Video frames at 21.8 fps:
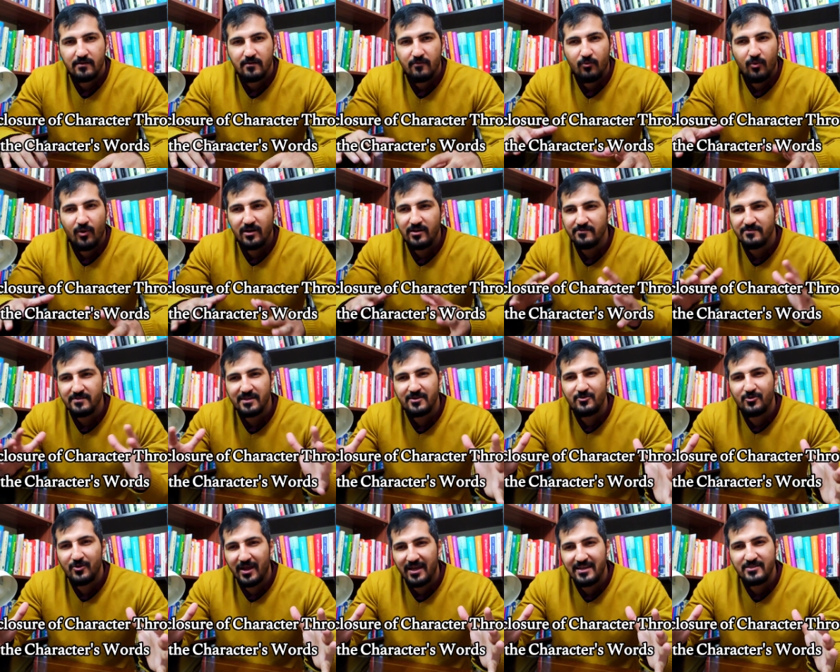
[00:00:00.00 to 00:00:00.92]
One of the
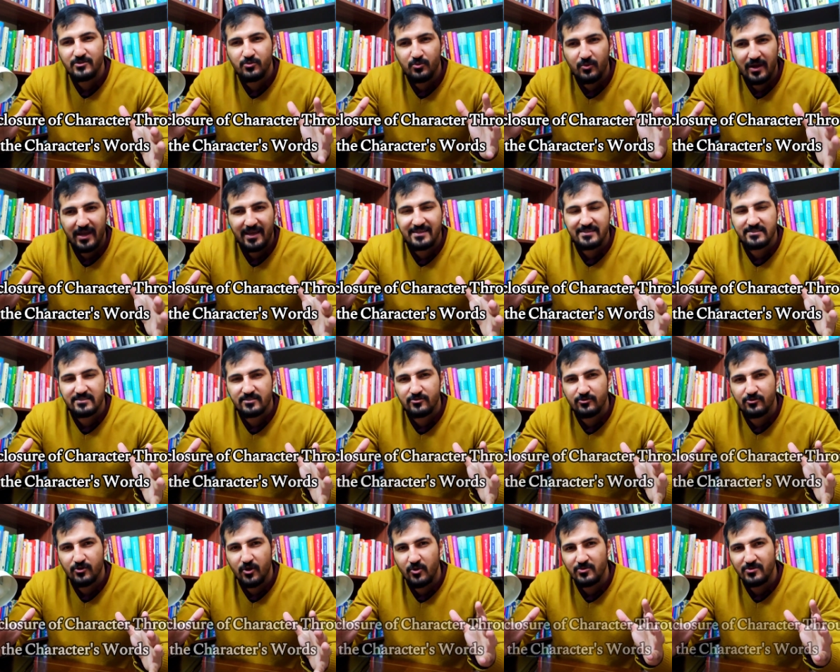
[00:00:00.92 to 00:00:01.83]
great ways
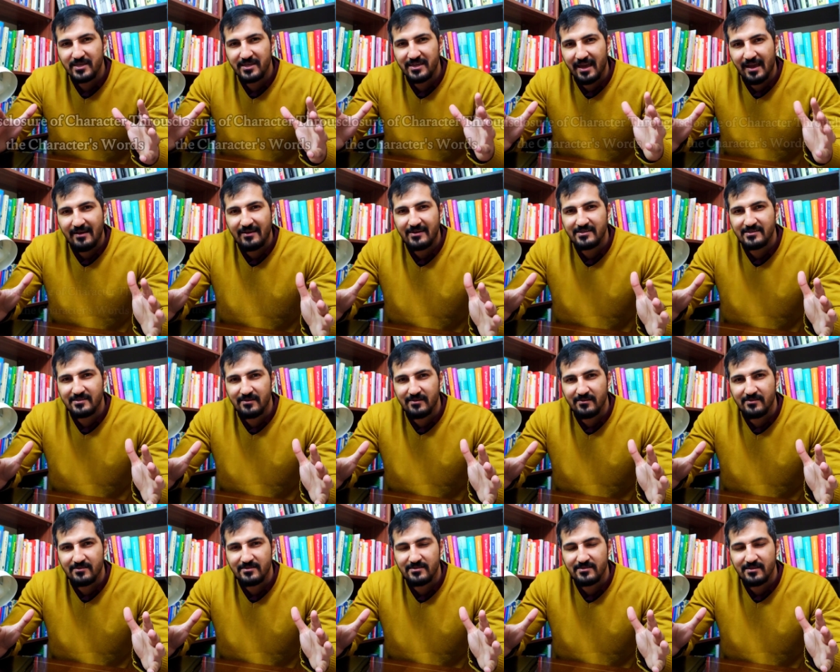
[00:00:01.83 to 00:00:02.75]
to know the
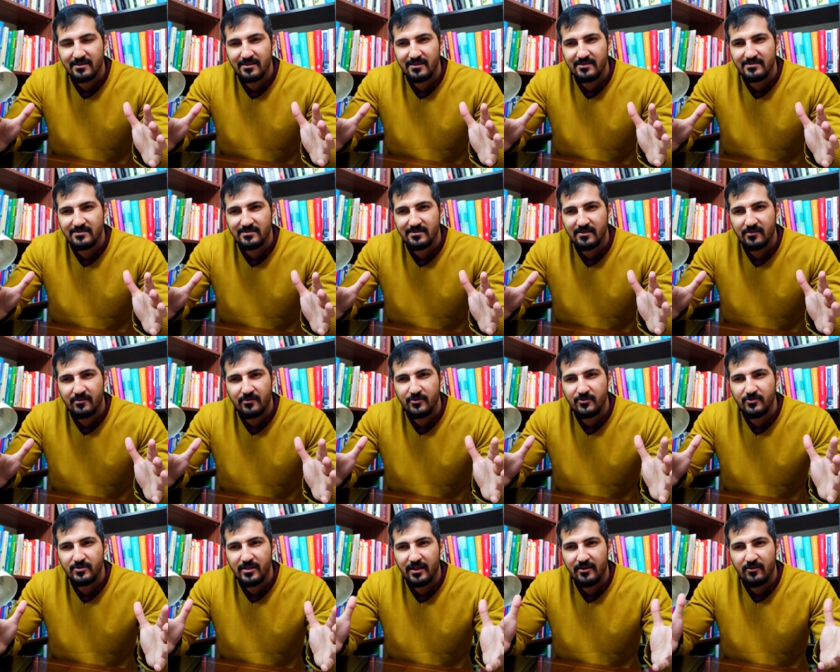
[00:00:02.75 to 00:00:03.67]
characters is
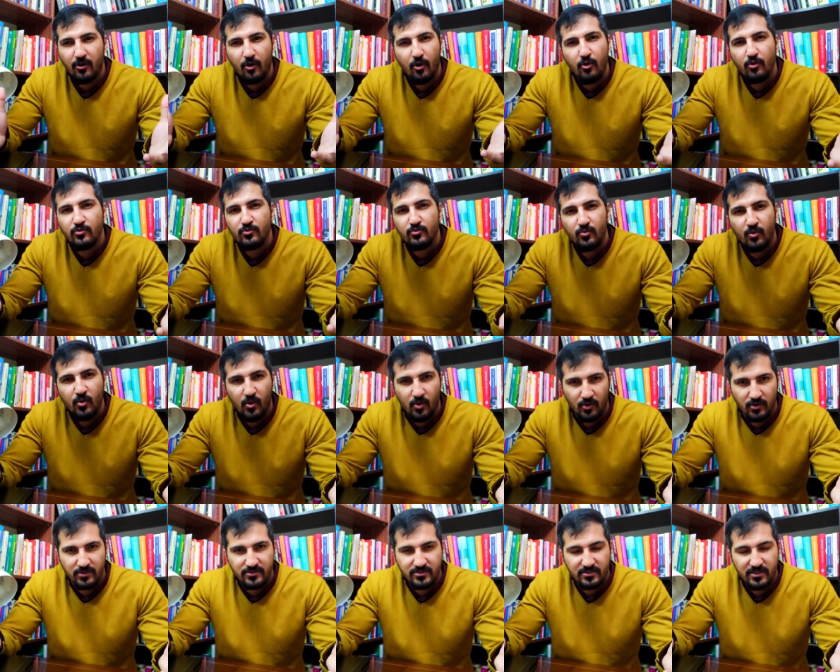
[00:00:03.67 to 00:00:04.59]
through their own
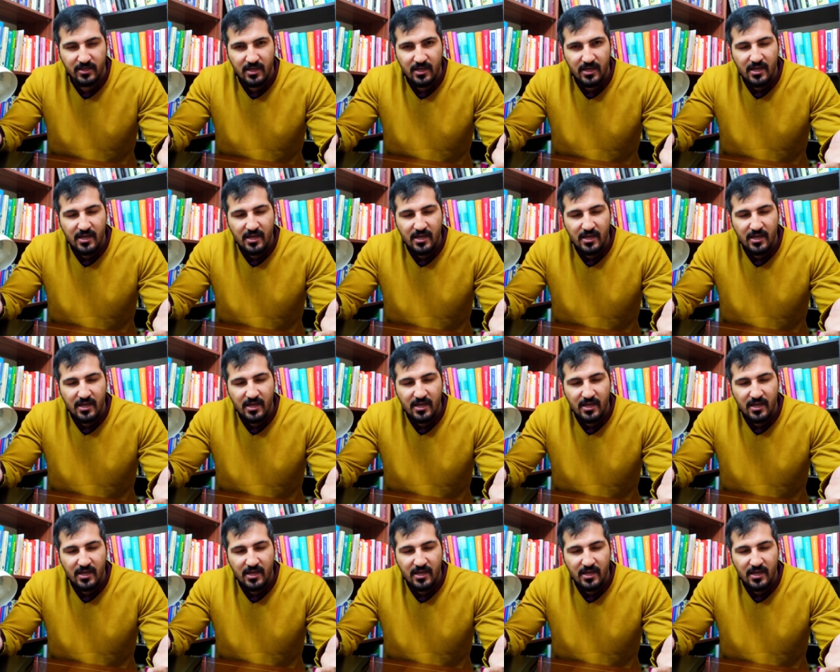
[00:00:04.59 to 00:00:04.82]
words,